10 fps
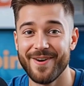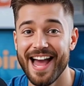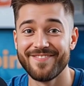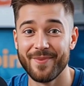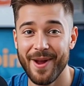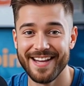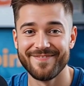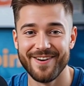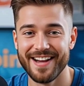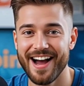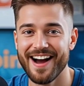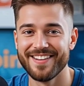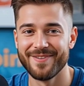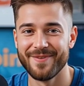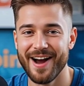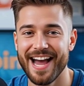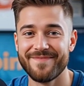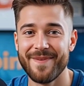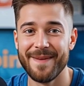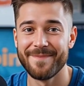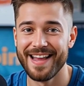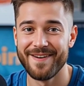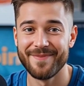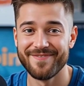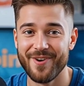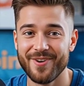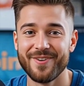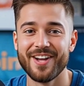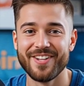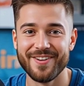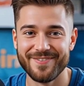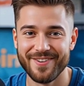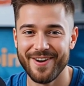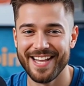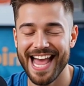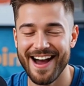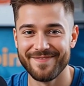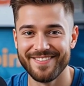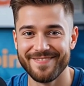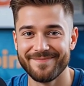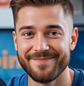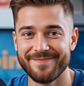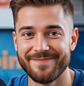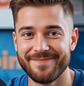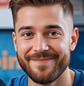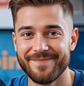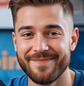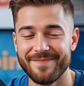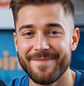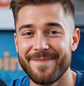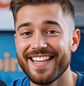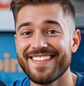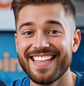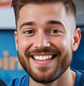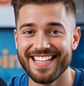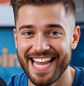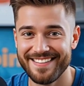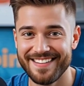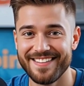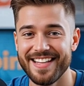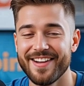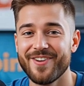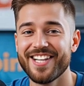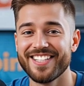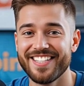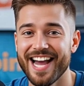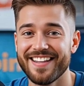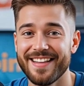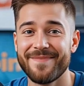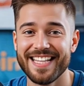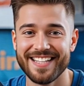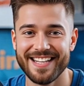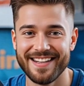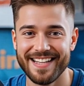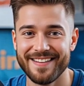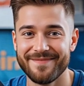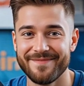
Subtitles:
have to wait for a card to arrive by mail before you can use your account. But in these cases, you can start immediately.